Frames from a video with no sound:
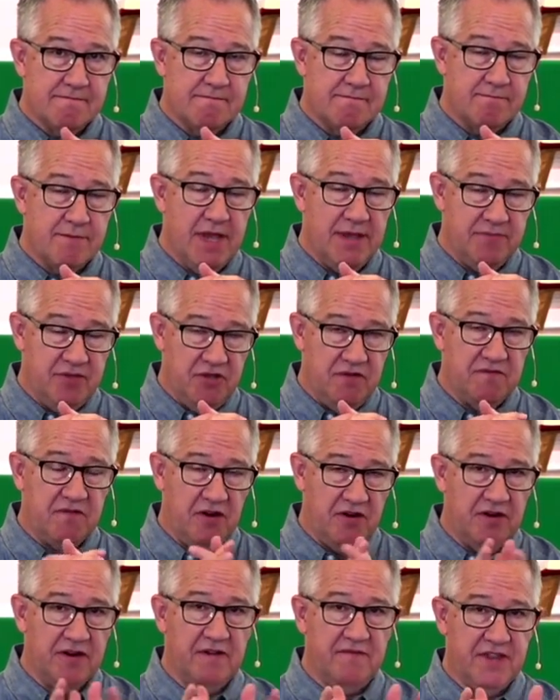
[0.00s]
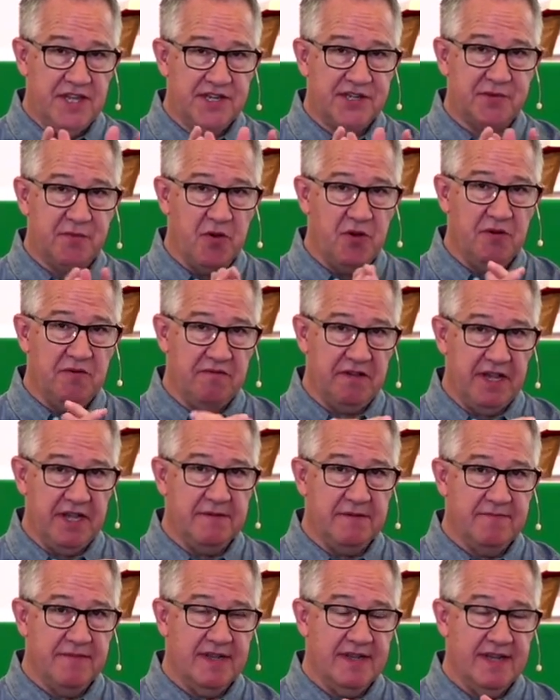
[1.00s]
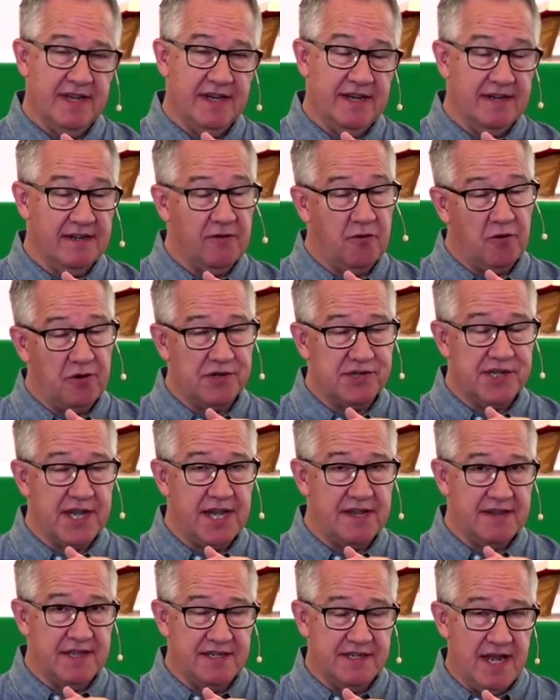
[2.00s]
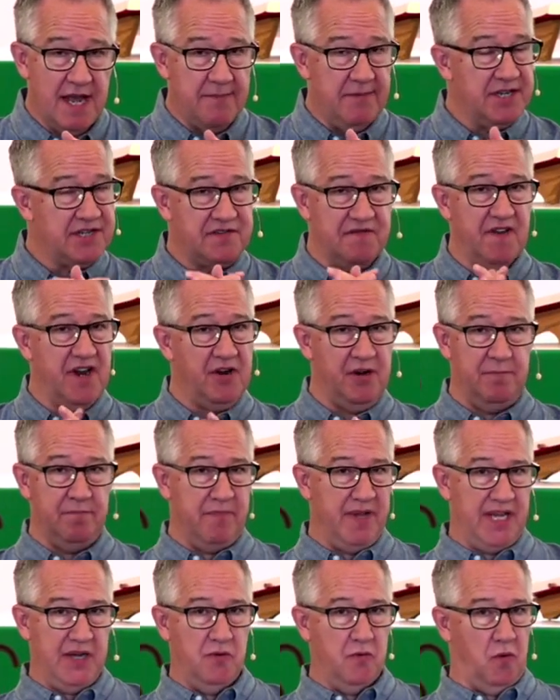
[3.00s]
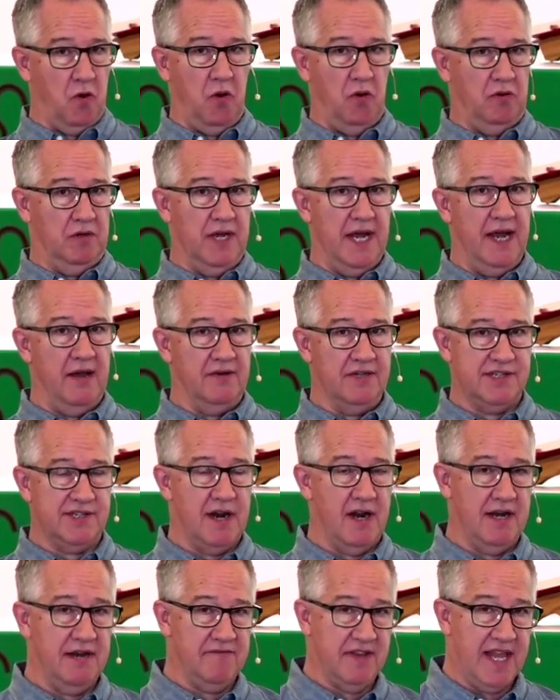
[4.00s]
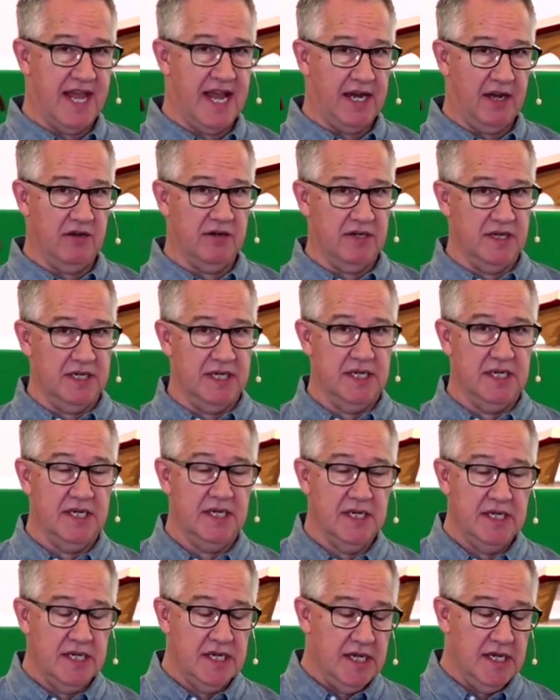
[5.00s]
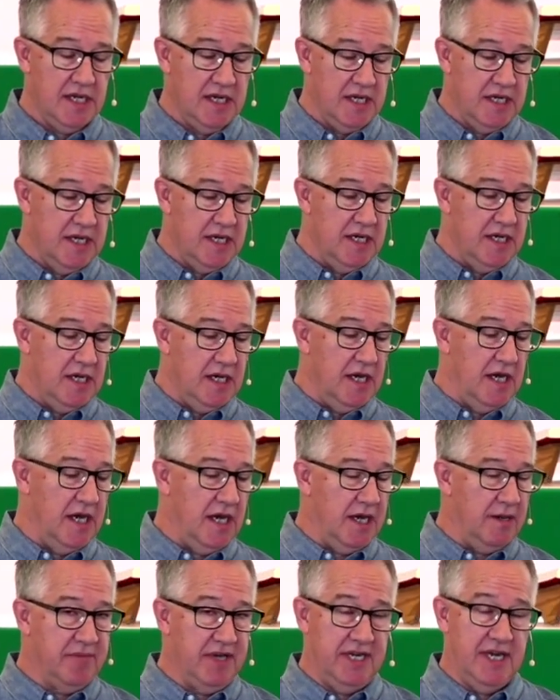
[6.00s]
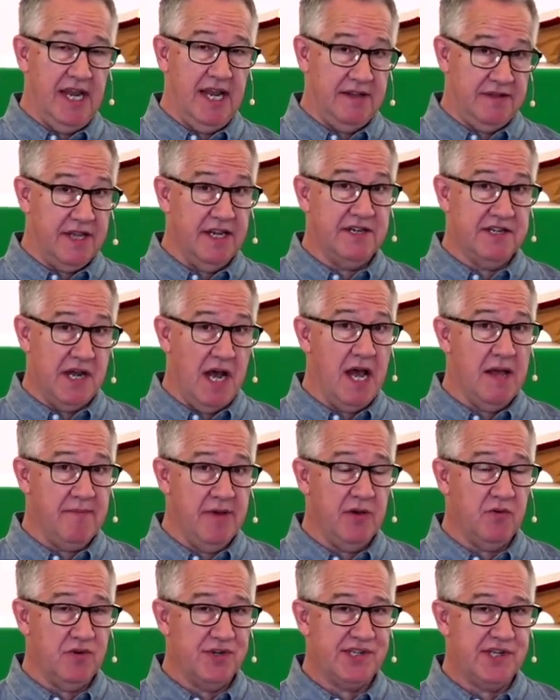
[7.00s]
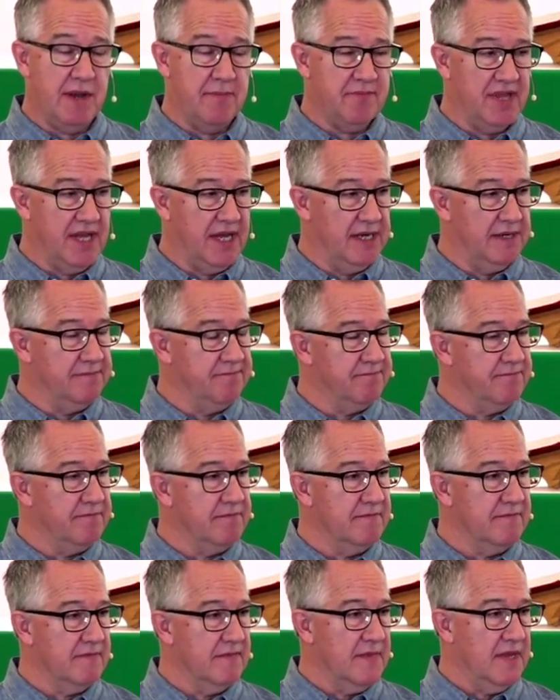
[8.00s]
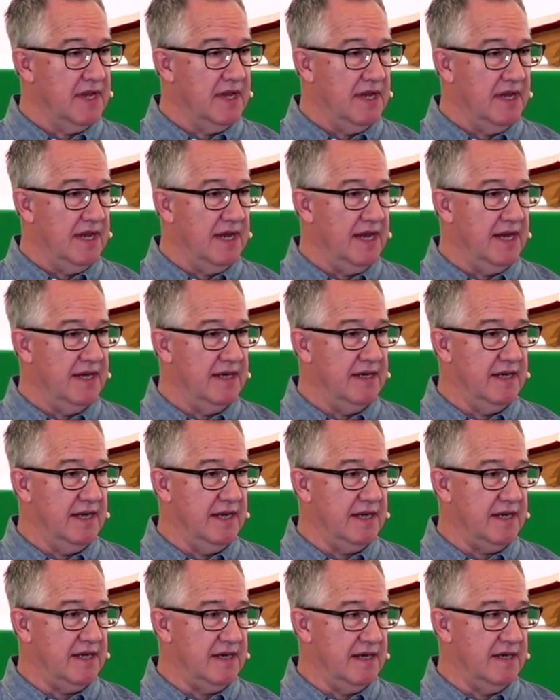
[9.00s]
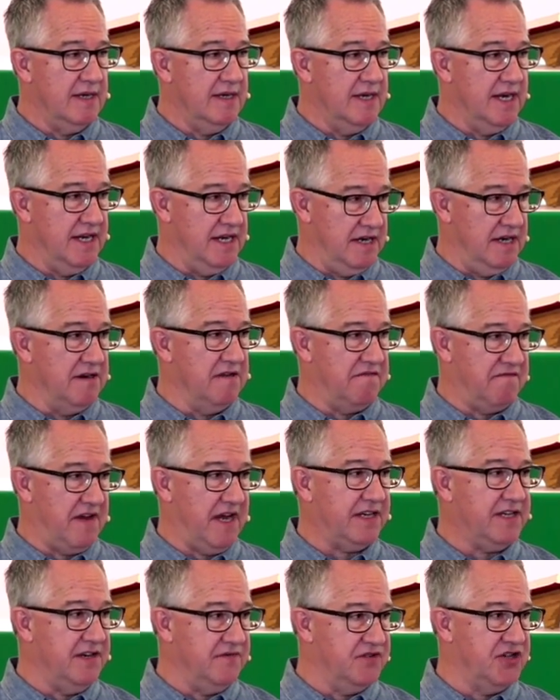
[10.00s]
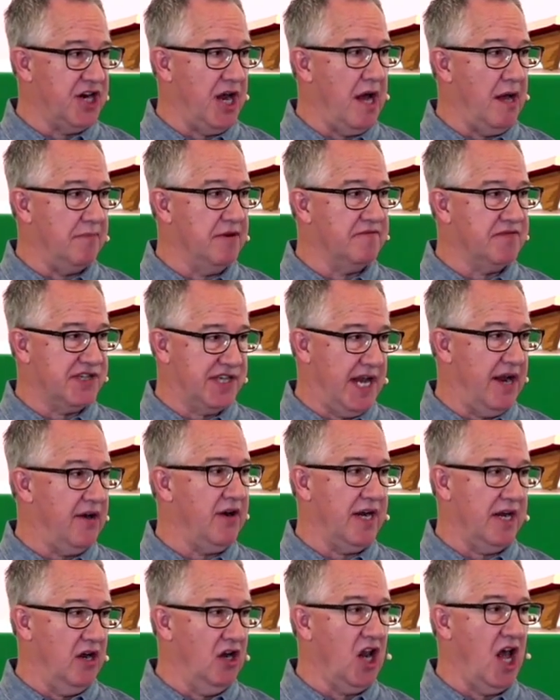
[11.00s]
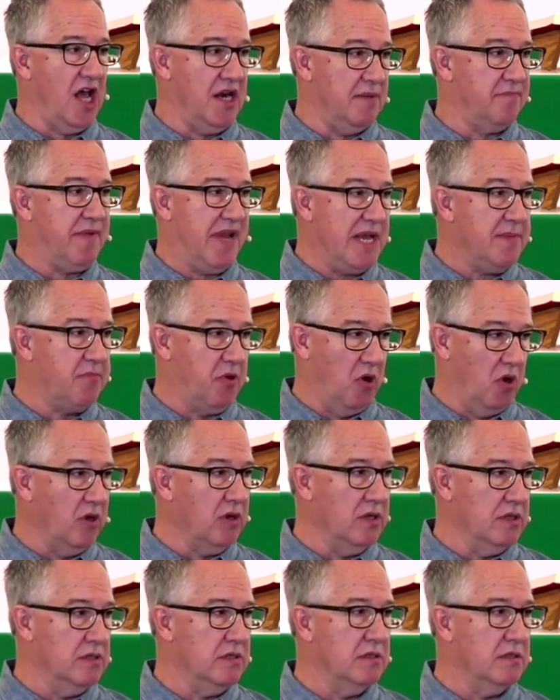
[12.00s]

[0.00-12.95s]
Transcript: Maybe you've heard of this movie. And of course, at the time, it's very B-roll now. It's not even that good. Uh, but at the time, it was something. And it did an effective job of scaring a lot of people